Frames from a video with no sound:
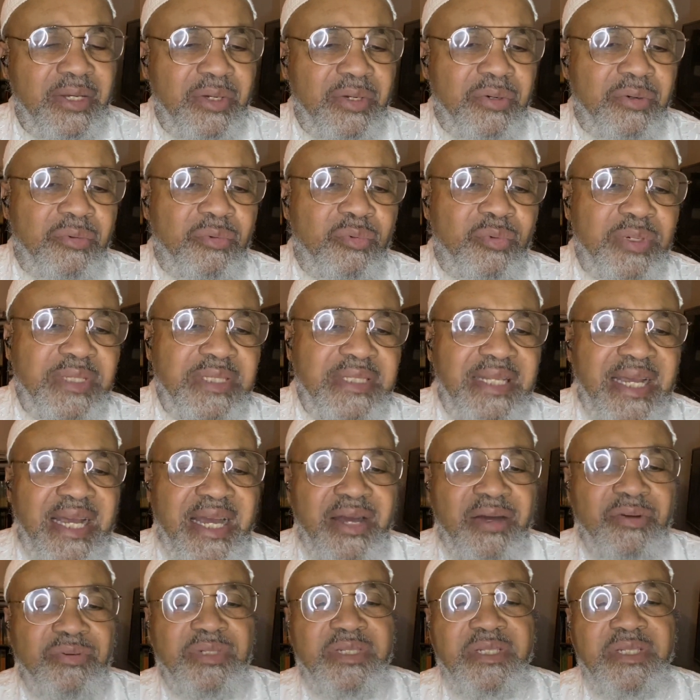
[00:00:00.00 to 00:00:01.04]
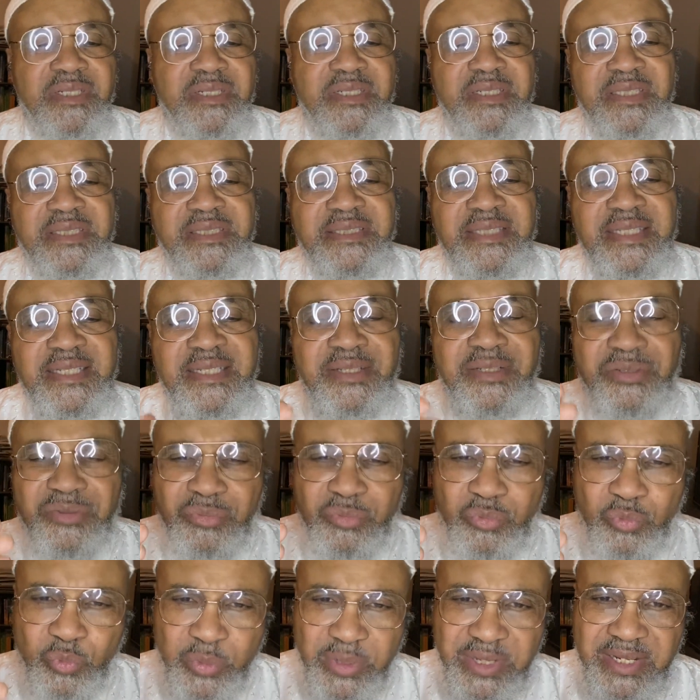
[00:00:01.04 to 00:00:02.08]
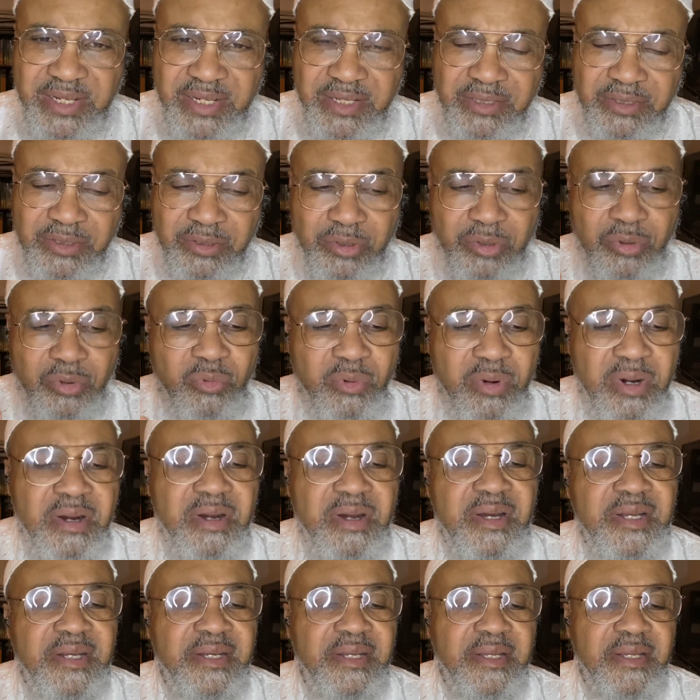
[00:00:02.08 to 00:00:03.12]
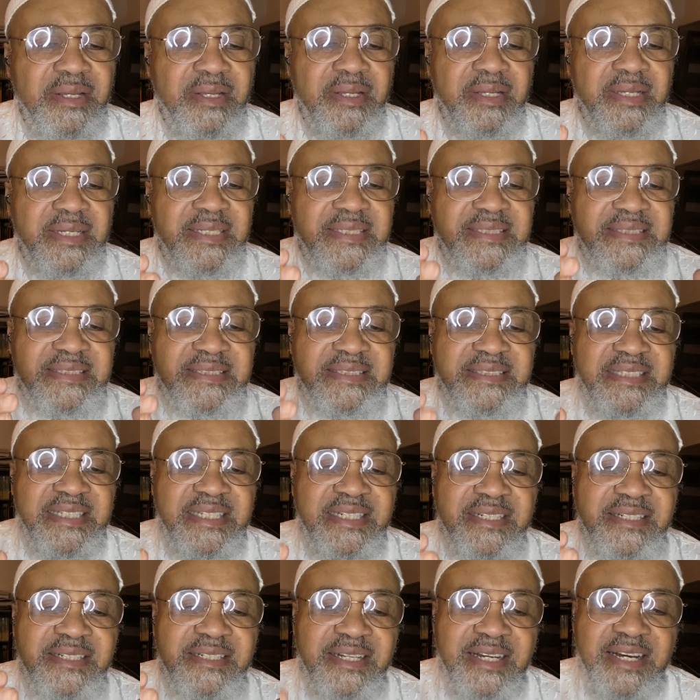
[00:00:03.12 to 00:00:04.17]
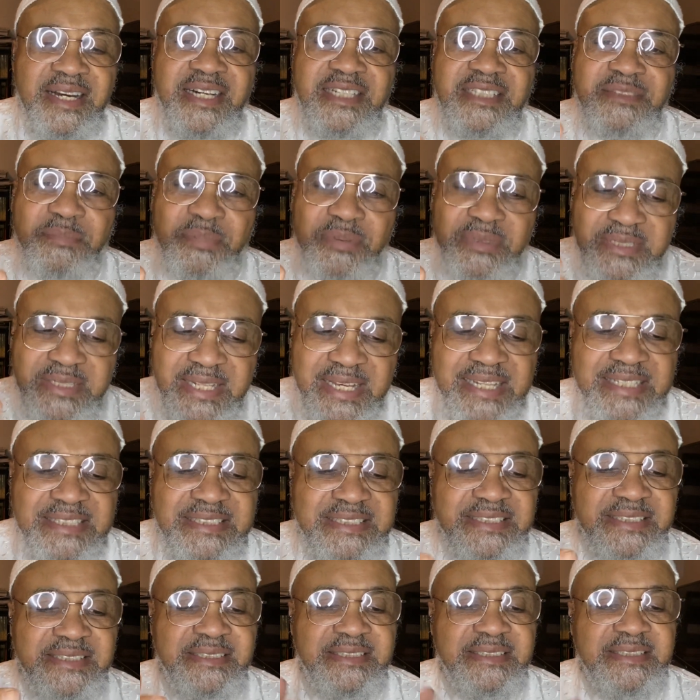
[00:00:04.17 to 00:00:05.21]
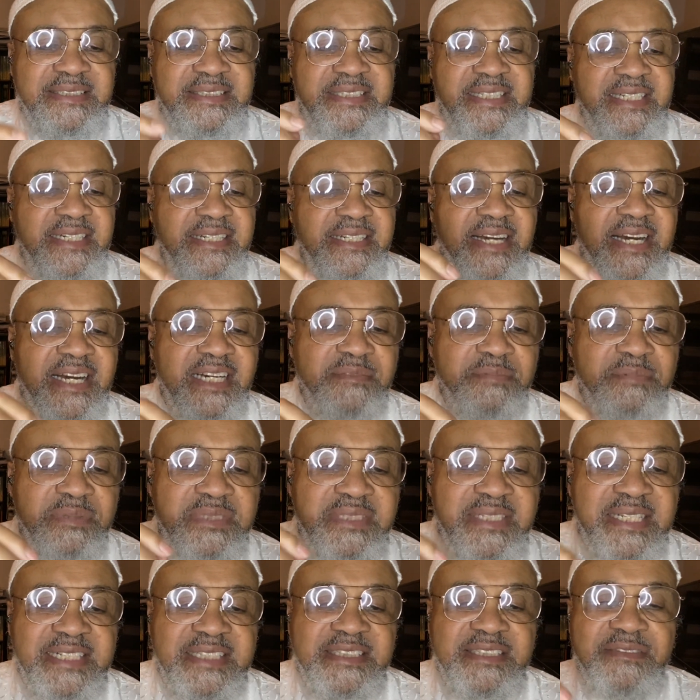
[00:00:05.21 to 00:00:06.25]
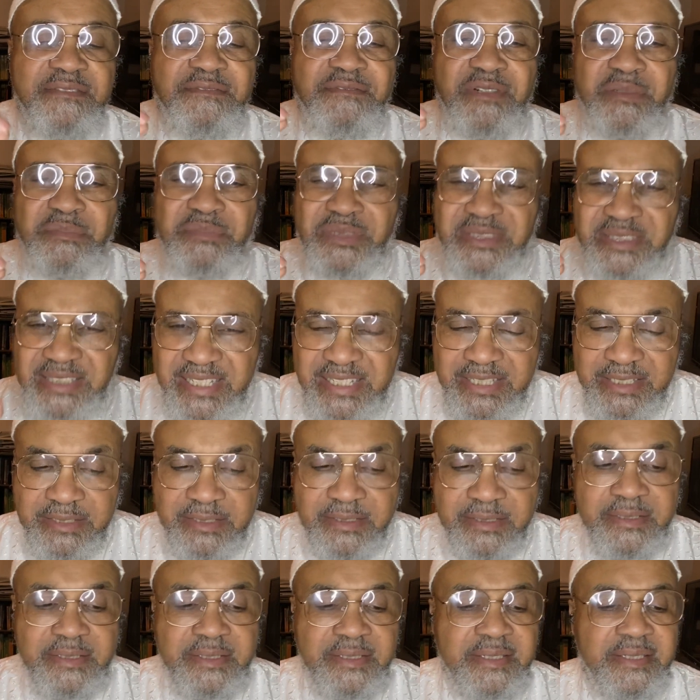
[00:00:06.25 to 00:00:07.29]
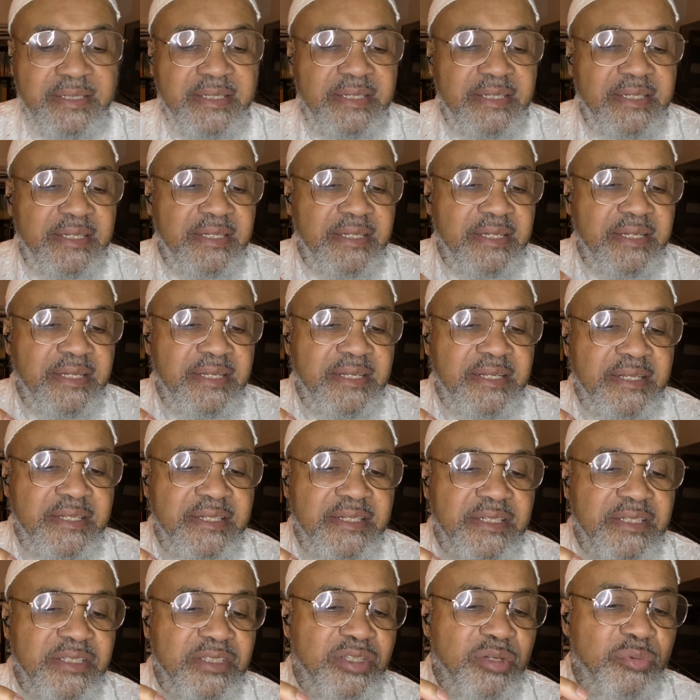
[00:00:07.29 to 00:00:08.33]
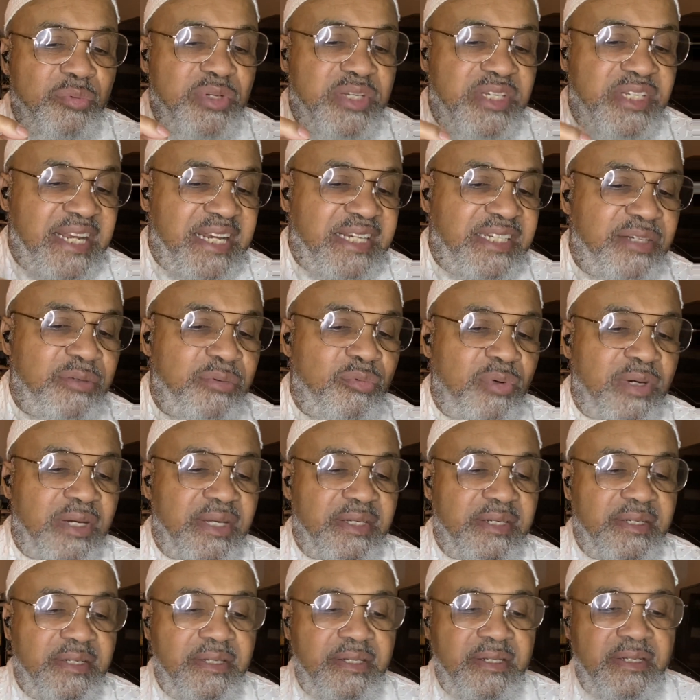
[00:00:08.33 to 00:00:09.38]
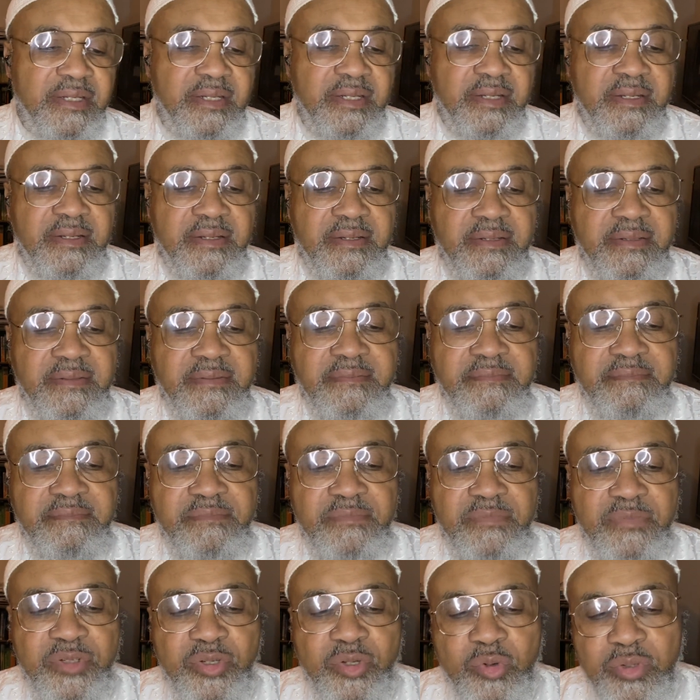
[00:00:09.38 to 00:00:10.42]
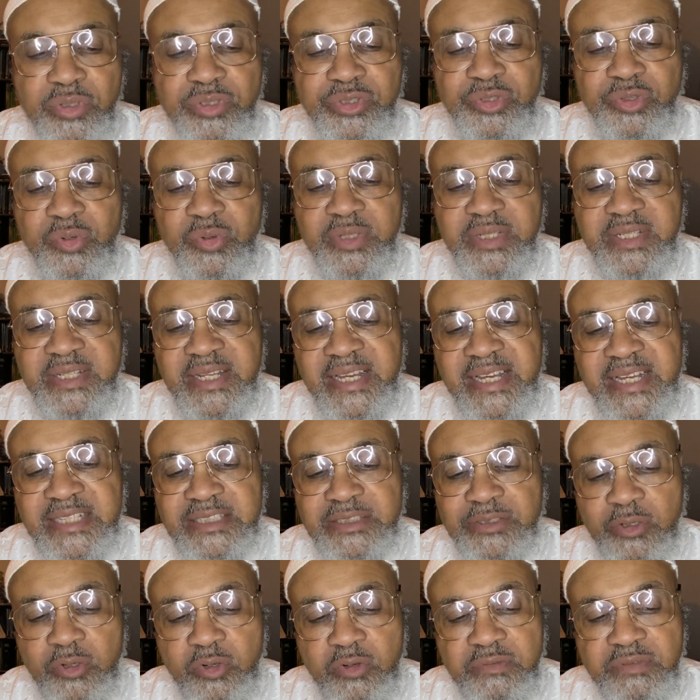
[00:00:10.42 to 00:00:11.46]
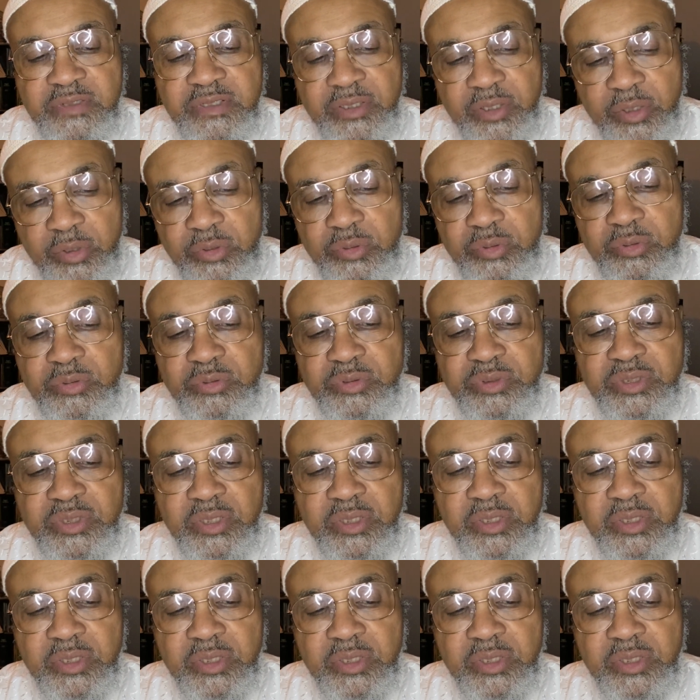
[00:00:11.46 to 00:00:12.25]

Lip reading: When thou dost read the Quran, seek Allah's protection. Seek God's protection from Satan, the rejected one. No authority has he over those